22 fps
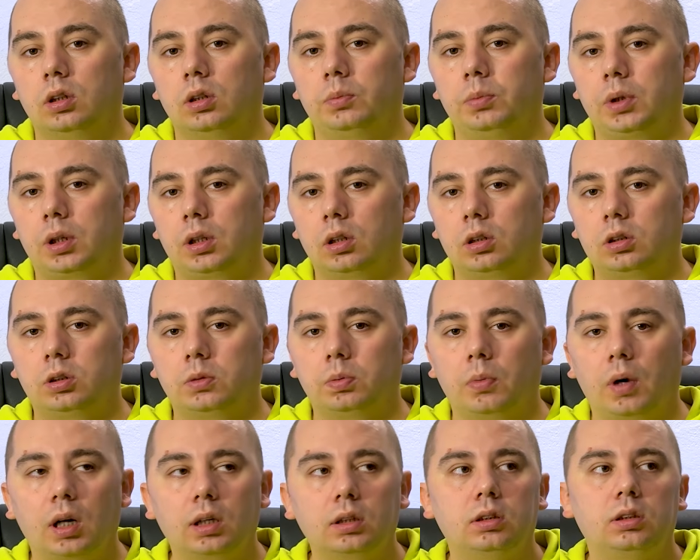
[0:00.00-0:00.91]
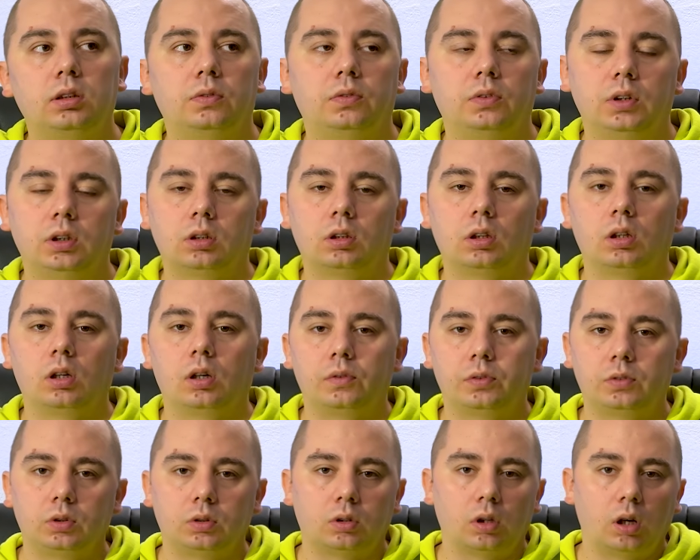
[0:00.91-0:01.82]
because smart TVs
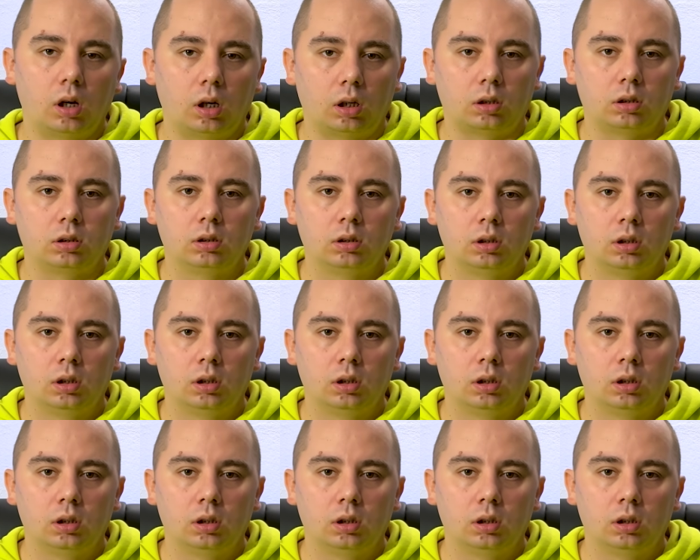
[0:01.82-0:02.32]
love to talk.